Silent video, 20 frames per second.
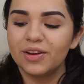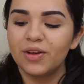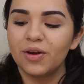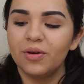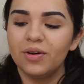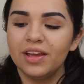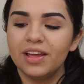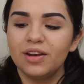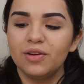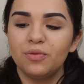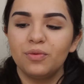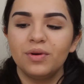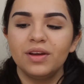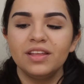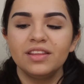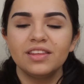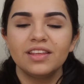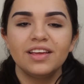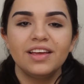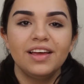to go in
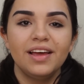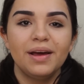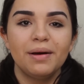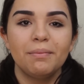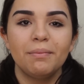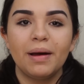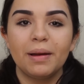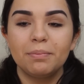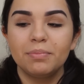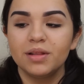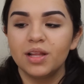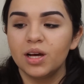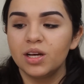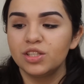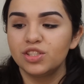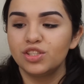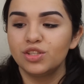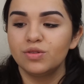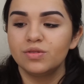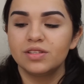with my
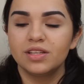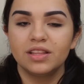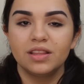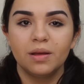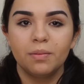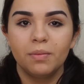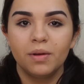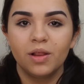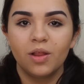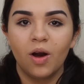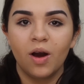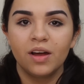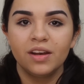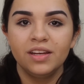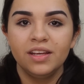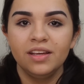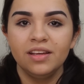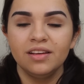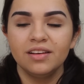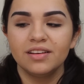blush using the
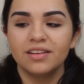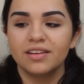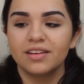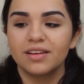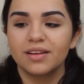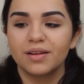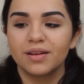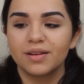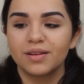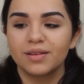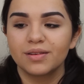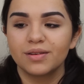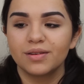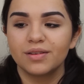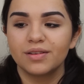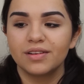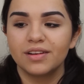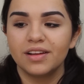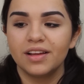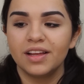Milani
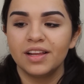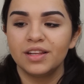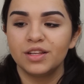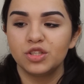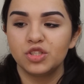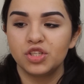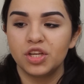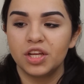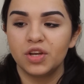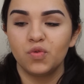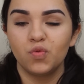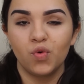in the shade